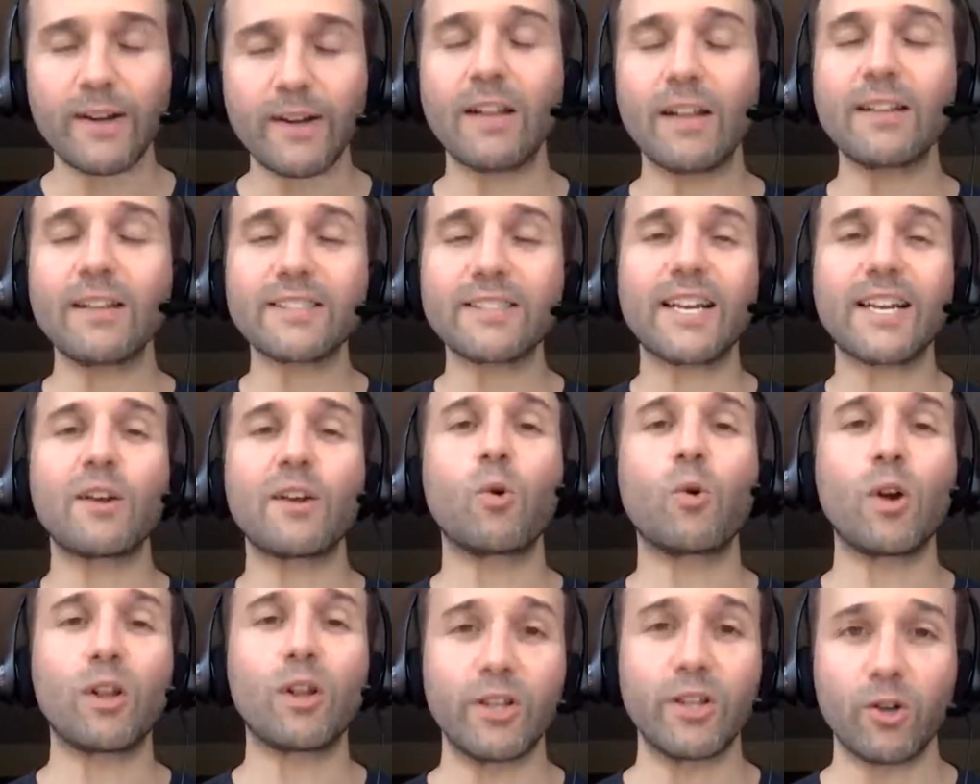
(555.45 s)
Now, let's kind of
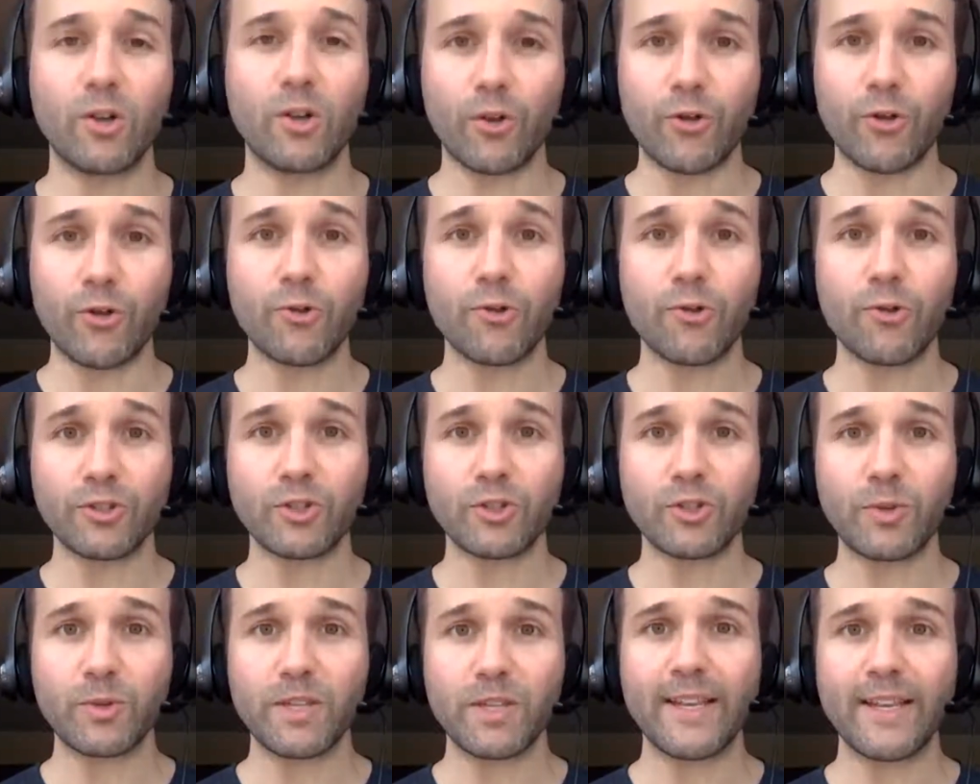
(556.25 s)
quickly go through those
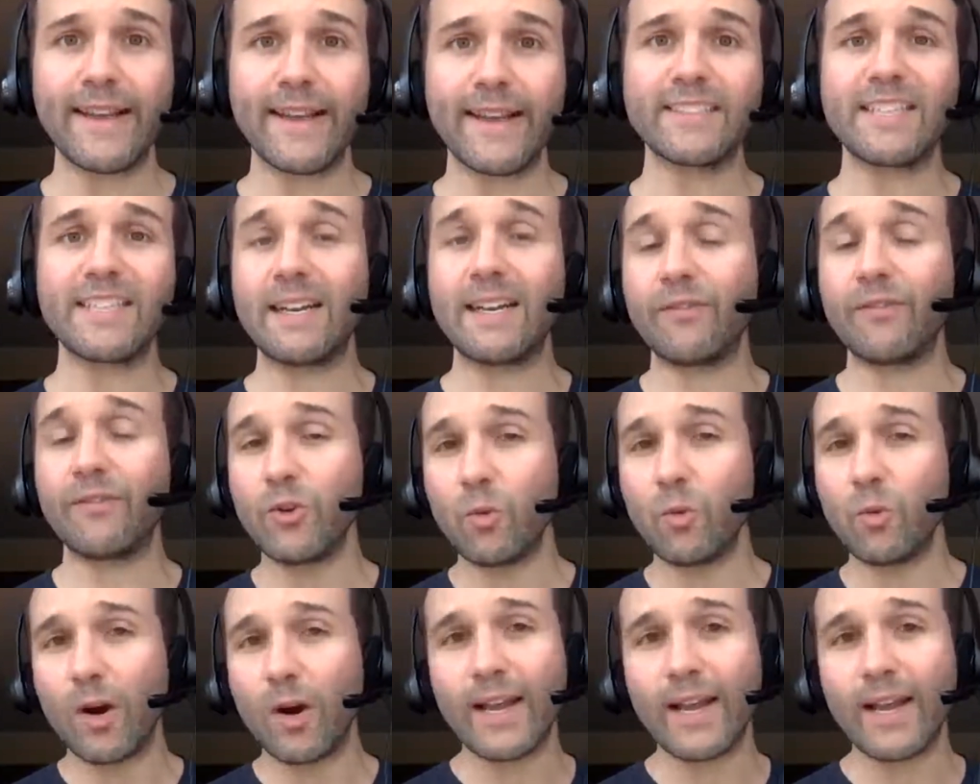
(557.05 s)
three things. Then if you
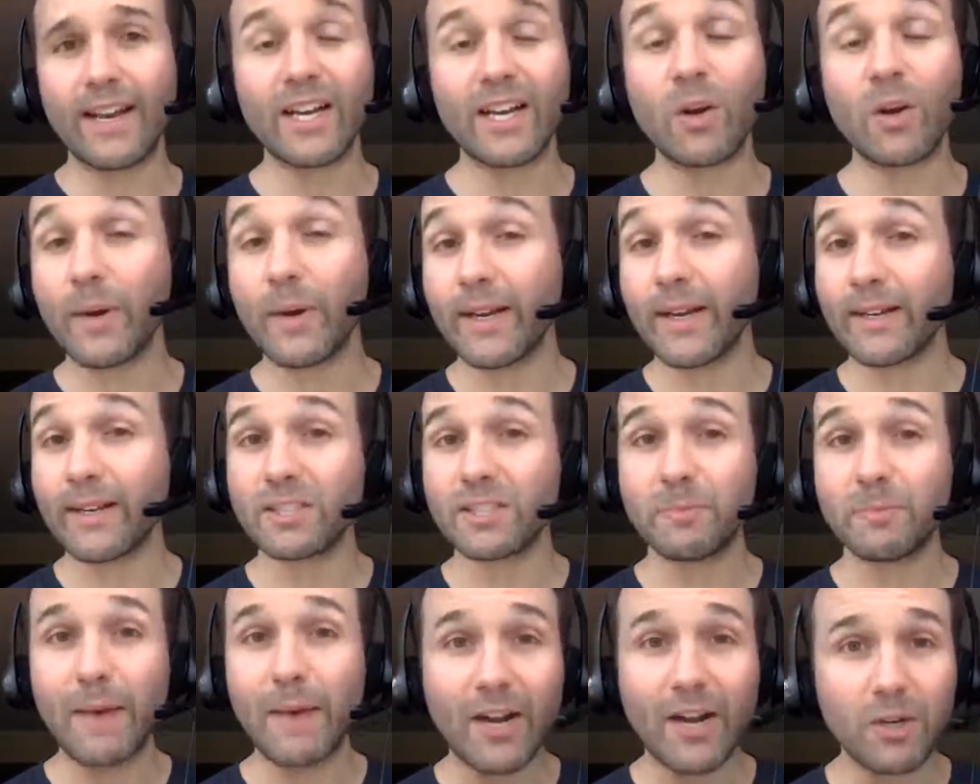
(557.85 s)
want, Heneka, we can
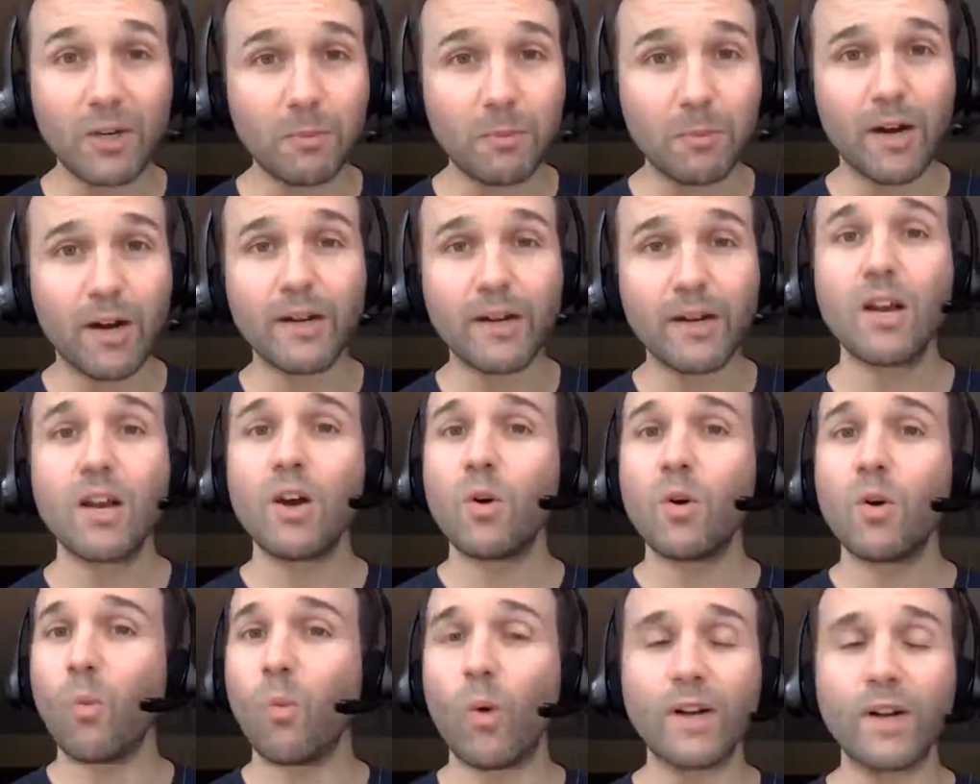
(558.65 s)
expound upon
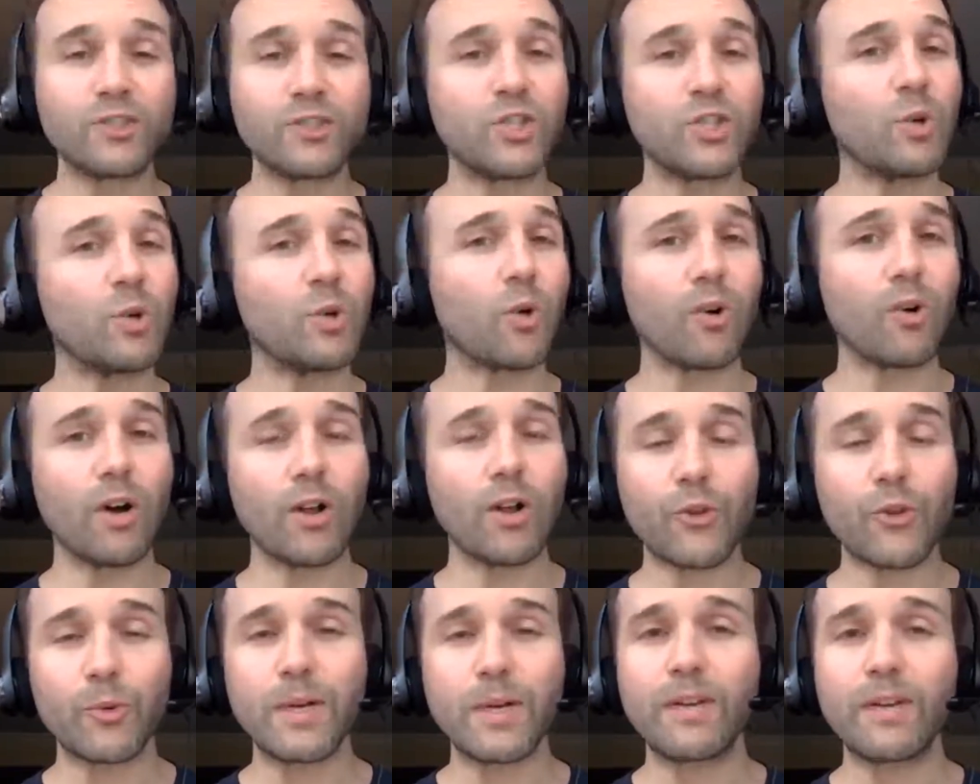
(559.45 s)
one, two, or all
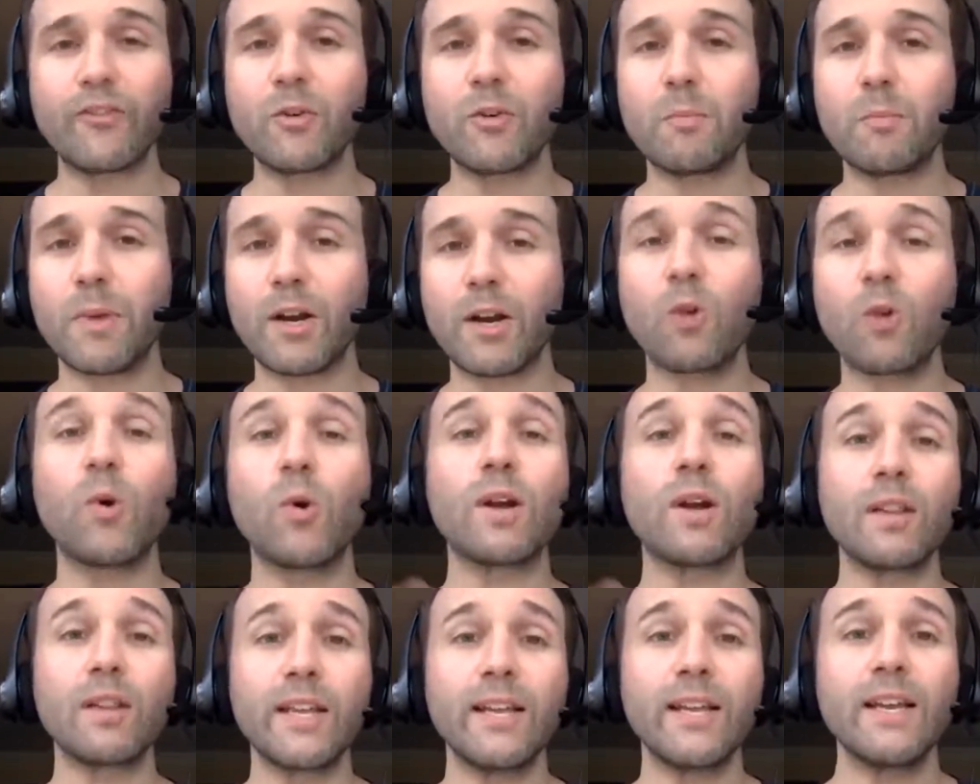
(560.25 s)
three of them. But
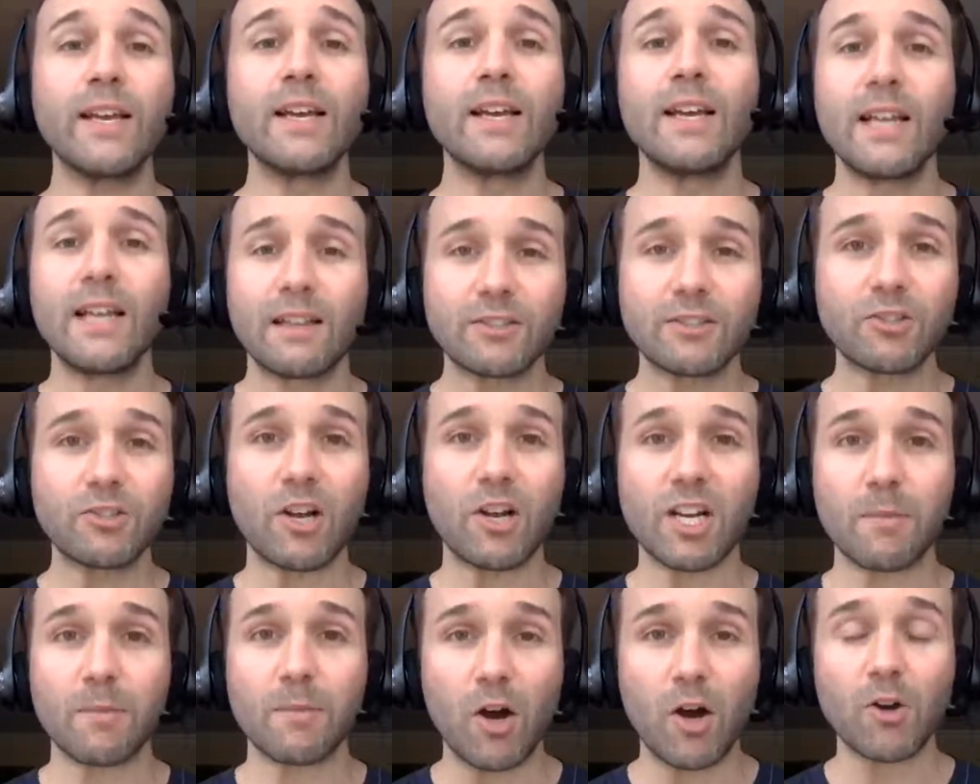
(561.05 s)
quickly, let's talk
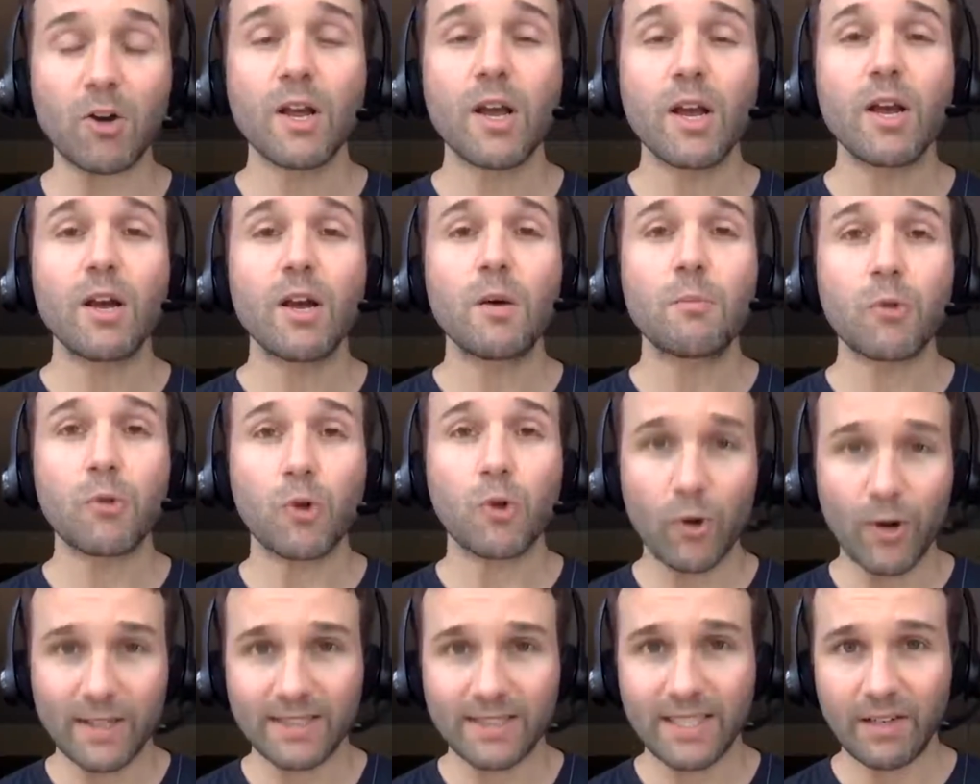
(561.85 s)
about
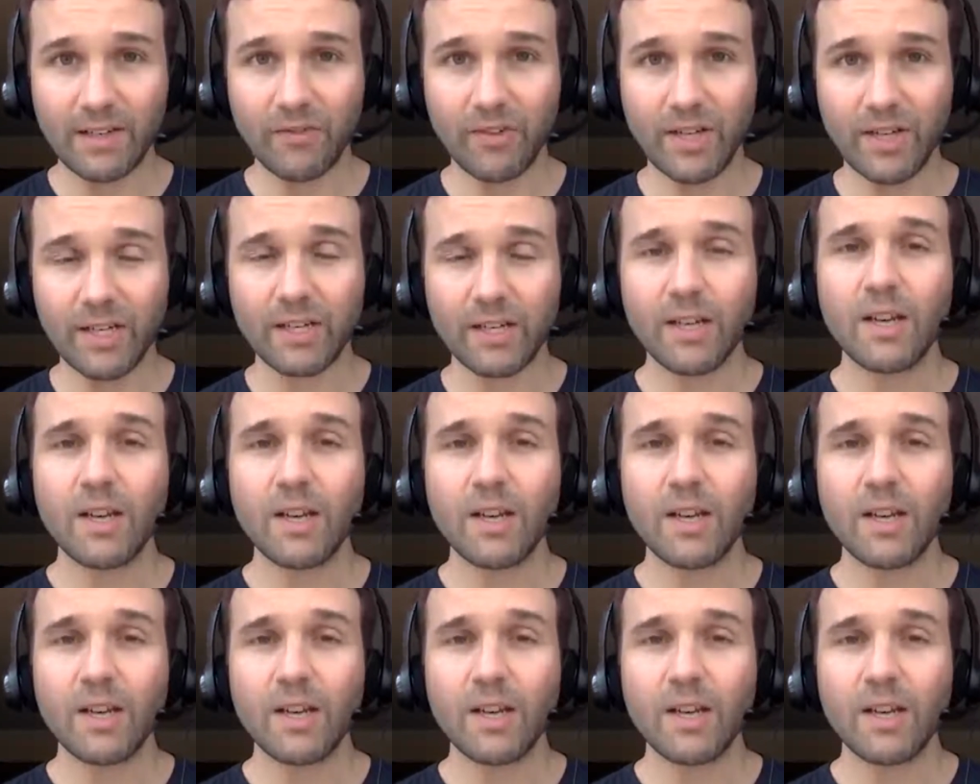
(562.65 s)
productivity.